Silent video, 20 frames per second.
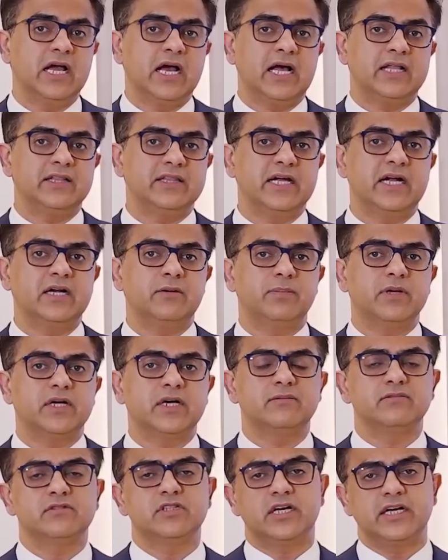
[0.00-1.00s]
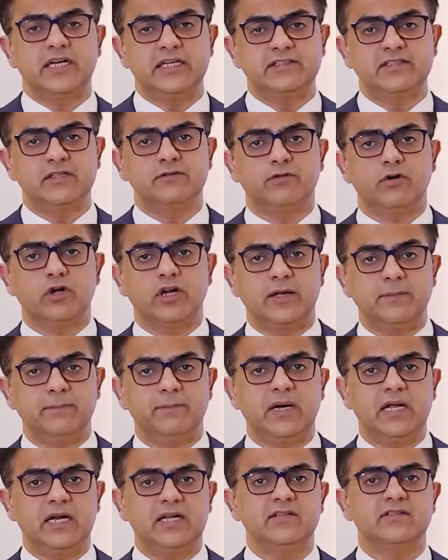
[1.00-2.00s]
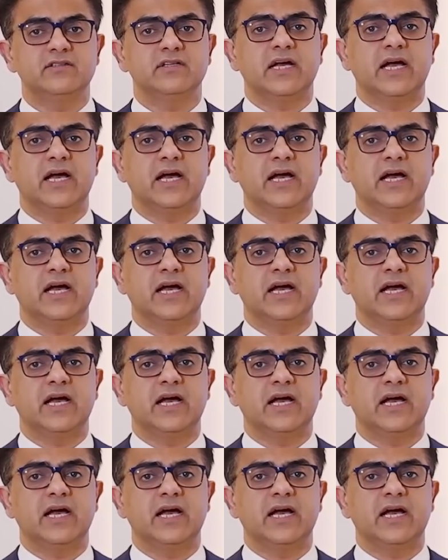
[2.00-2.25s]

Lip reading: and that becomes the reason for imbalance,